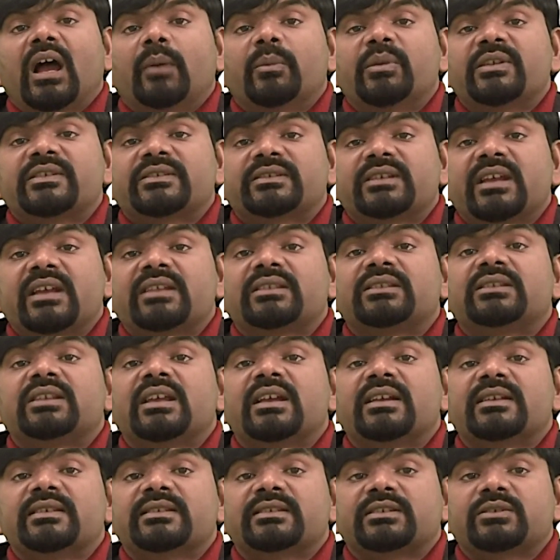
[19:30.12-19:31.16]
say
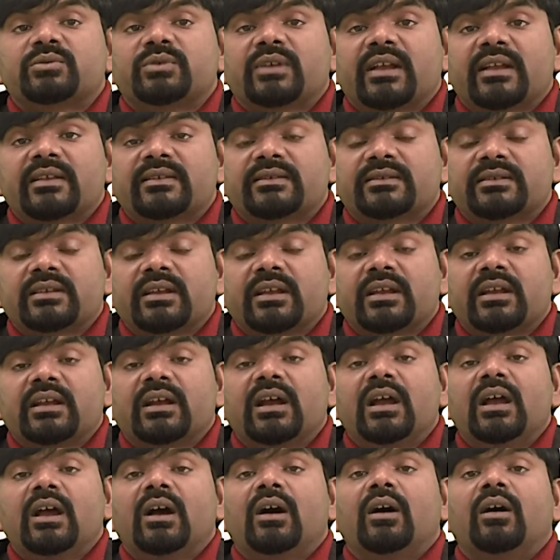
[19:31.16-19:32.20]
things, you can say,
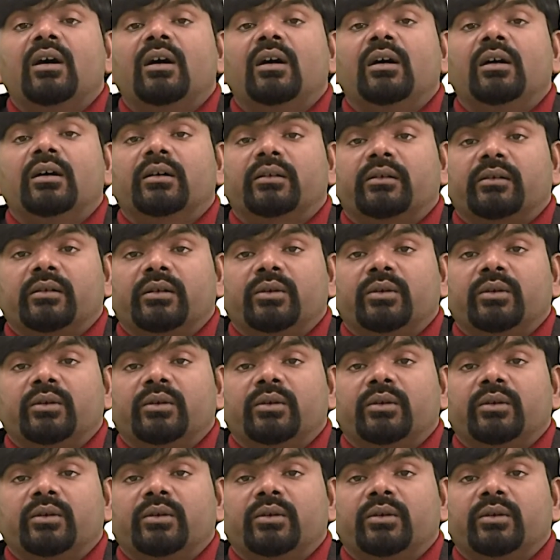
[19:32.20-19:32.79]
or